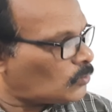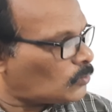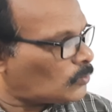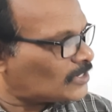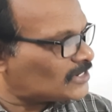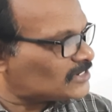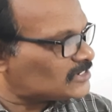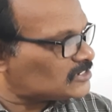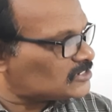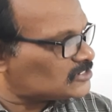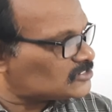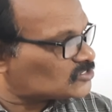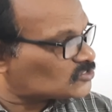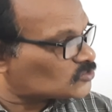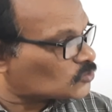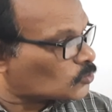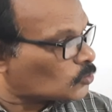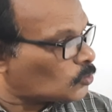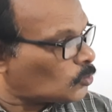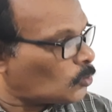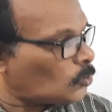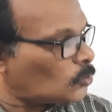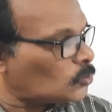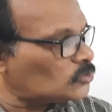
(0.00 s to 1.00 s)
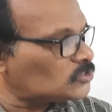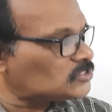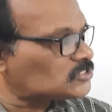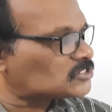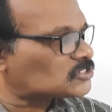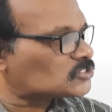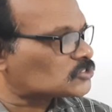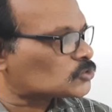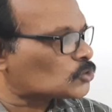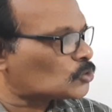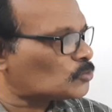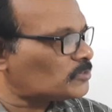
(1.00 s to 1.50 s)
One is
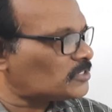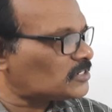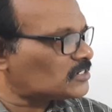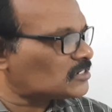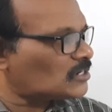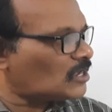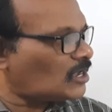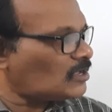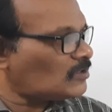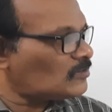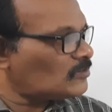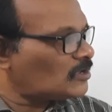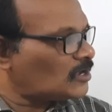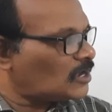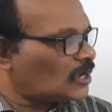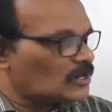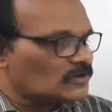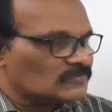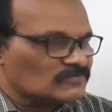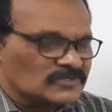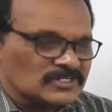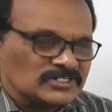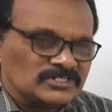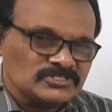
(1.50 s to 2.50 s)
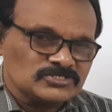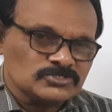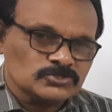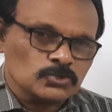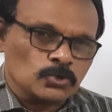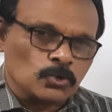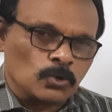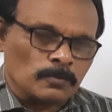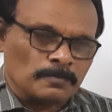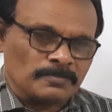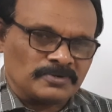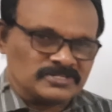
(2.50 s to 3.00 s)
closed stomata and one is
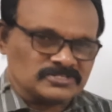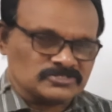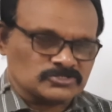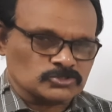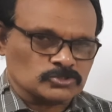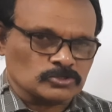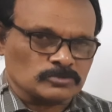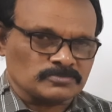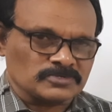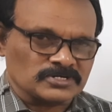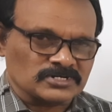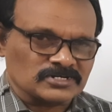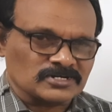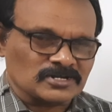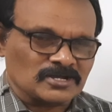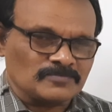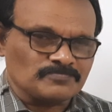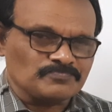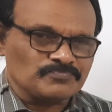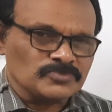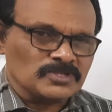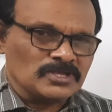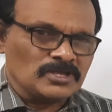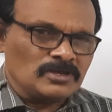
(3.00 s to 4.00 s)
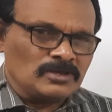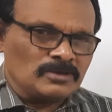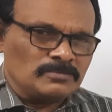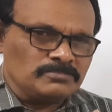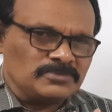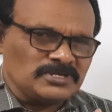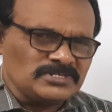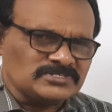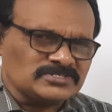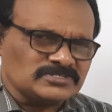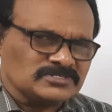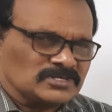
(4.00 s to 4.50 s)
open stomata.
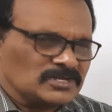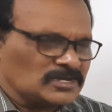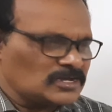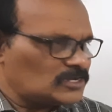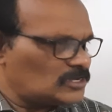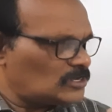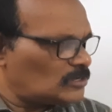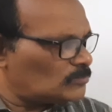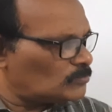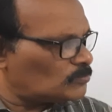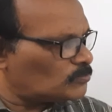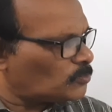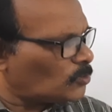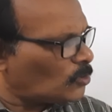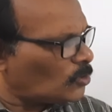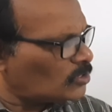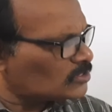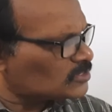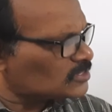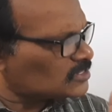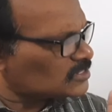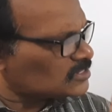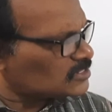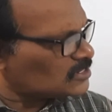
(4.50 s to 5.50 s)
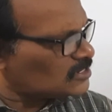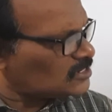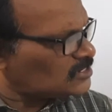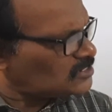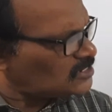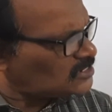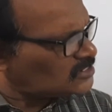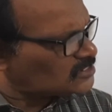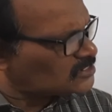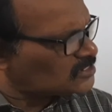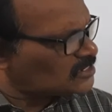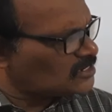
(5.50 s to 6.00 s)
Means both
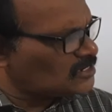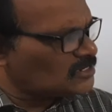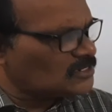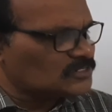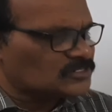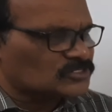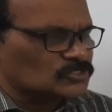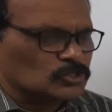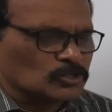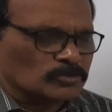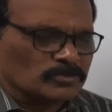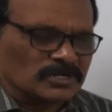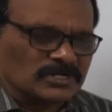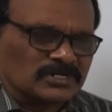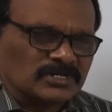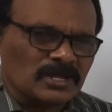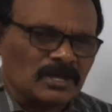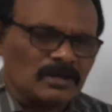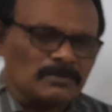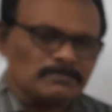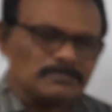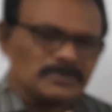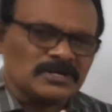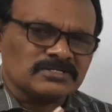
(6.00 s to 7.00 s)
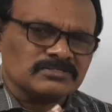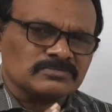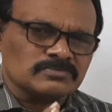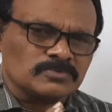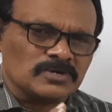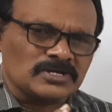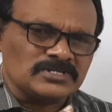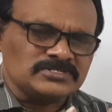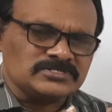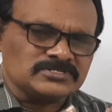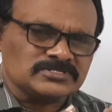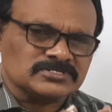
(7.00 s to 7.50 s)
is a single stomata, but
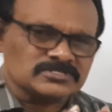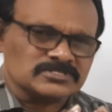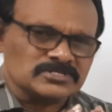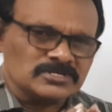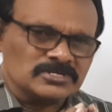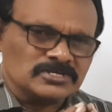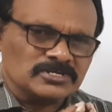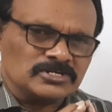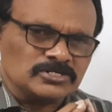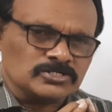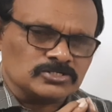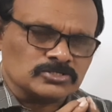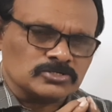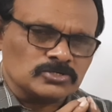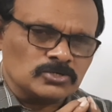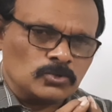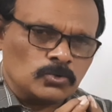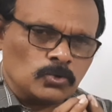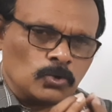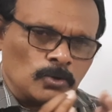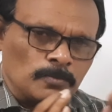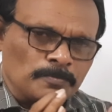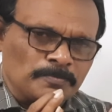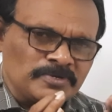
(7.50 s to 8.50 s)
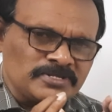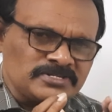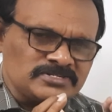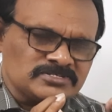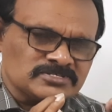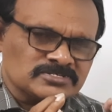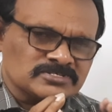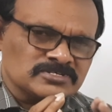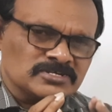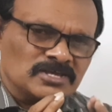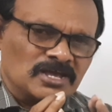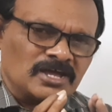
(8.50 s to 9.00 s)
once it
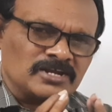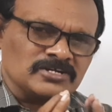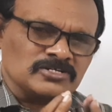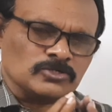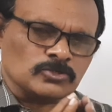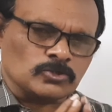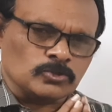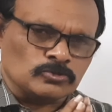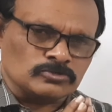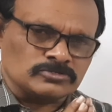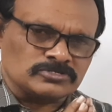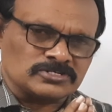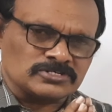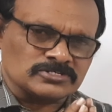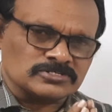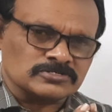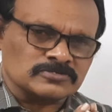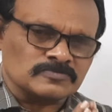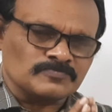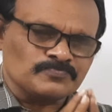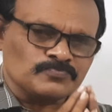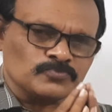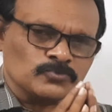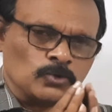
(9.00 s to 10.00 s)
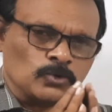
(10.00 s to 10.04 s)
opens and closes.